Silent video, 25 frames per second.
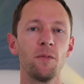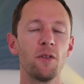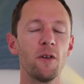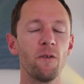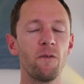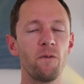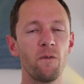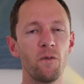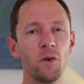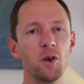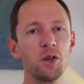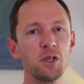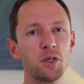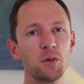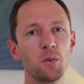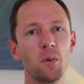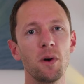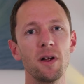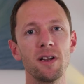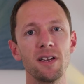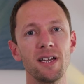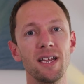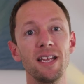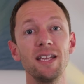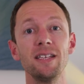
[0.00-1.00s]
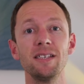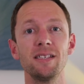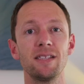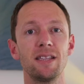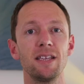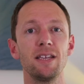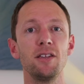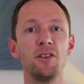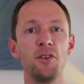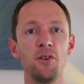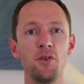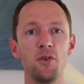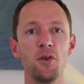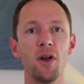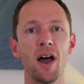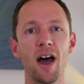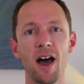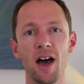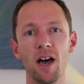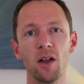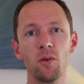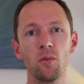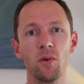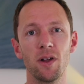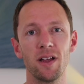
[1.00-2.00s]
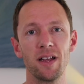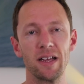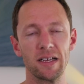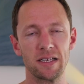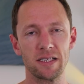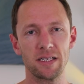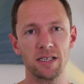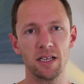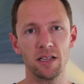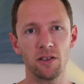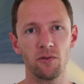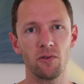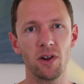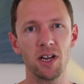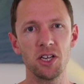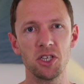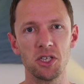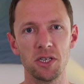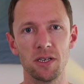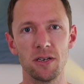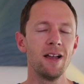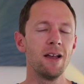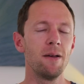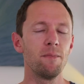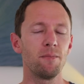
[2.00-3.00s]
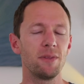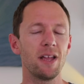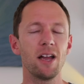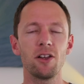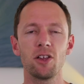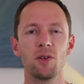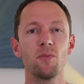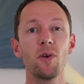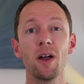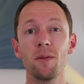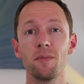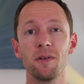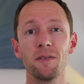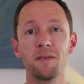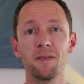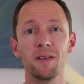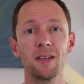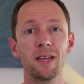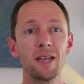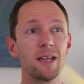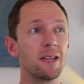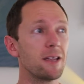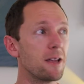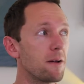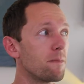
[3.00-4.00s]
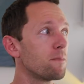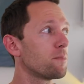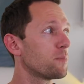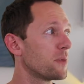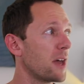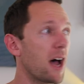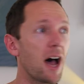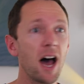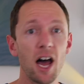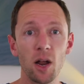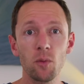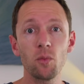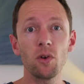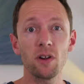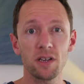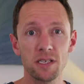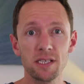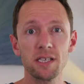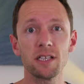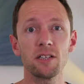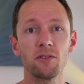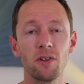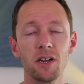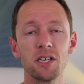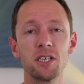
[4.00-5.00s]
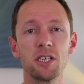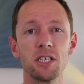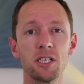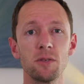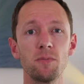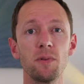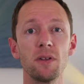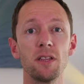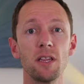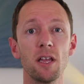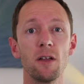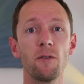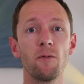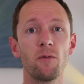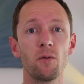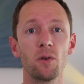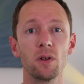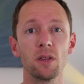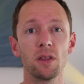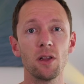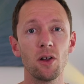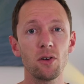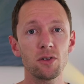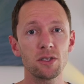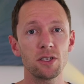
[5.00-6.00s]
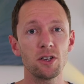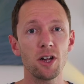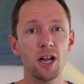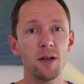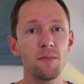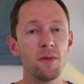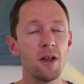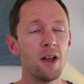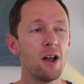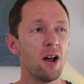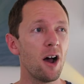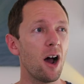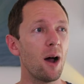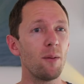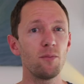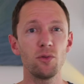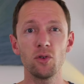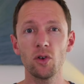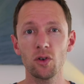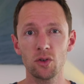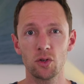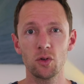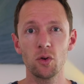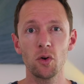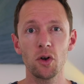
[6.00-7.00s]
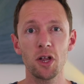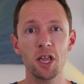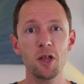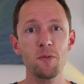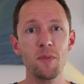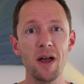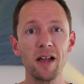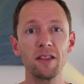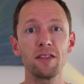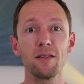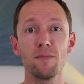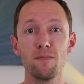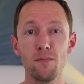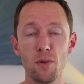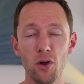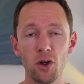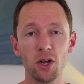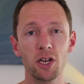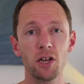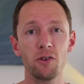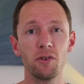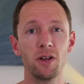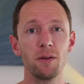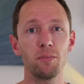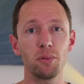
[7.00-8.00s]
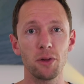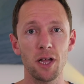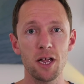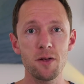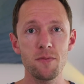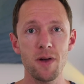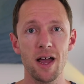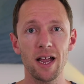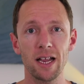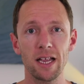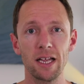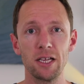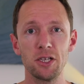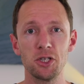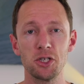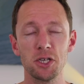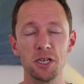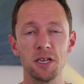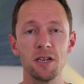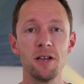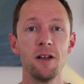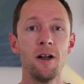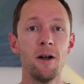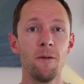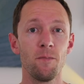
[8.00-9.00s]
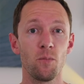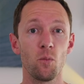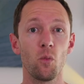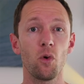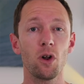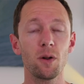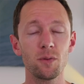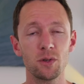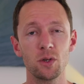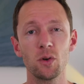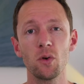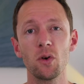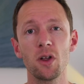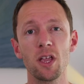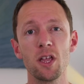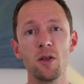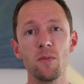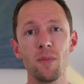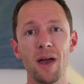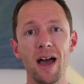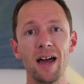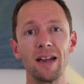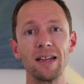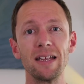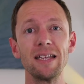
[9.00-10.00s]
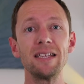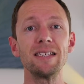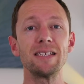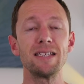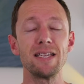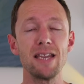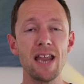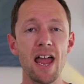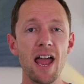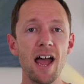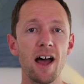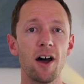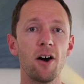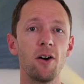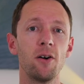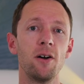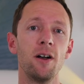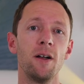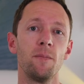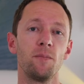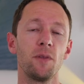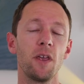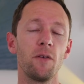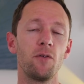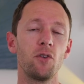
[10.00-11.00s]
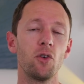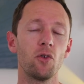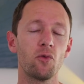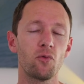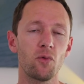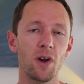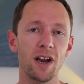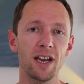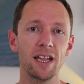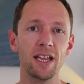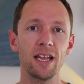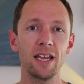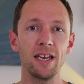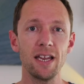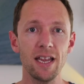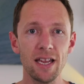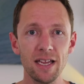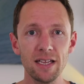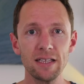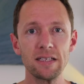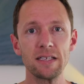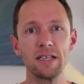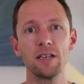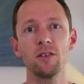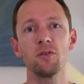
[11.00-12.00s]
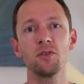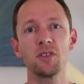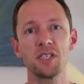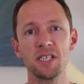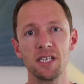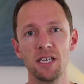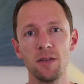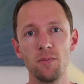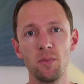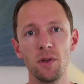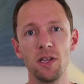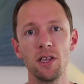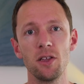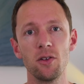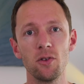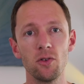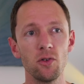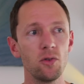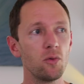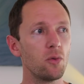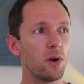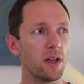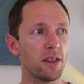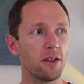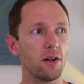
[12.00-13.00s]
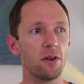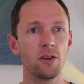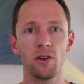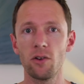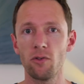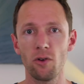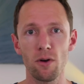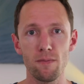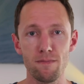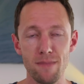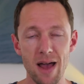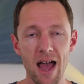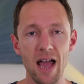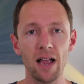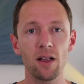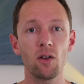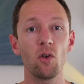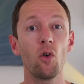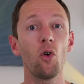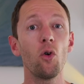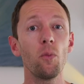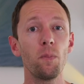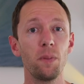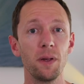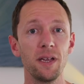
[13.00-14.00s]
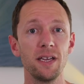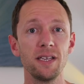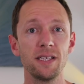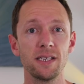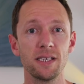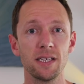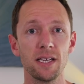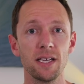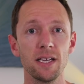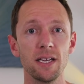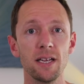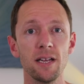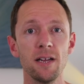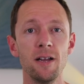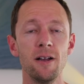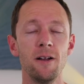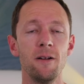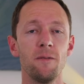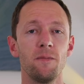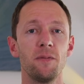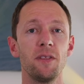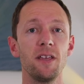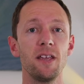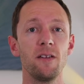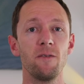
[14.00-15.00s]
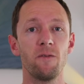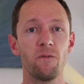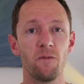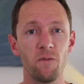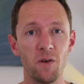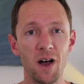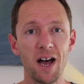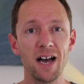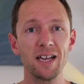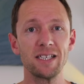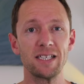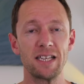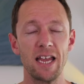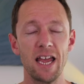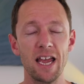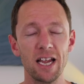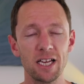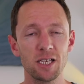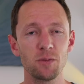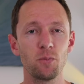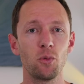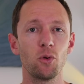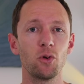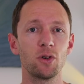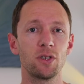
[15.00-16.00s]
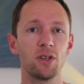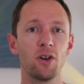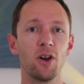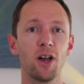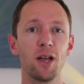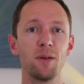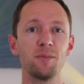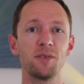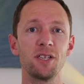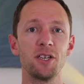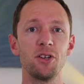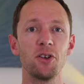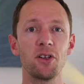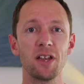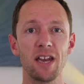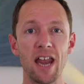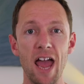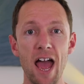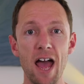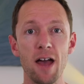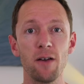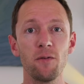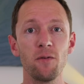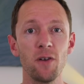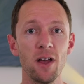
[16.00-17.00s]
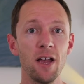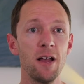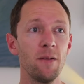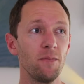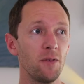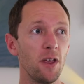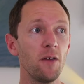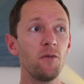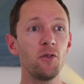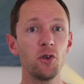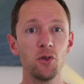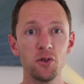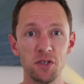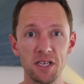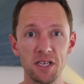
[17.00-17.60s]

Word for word: The first one is the new hardware acceleration. Now you might be thinking, yep, the hardware acceleration's been there for a long time. I'm not talking about the Mercury playback engine. What I'm talking about is now, if you're running an Intel CPU, whether you're on Mac or PC, the fast export times that you can have if you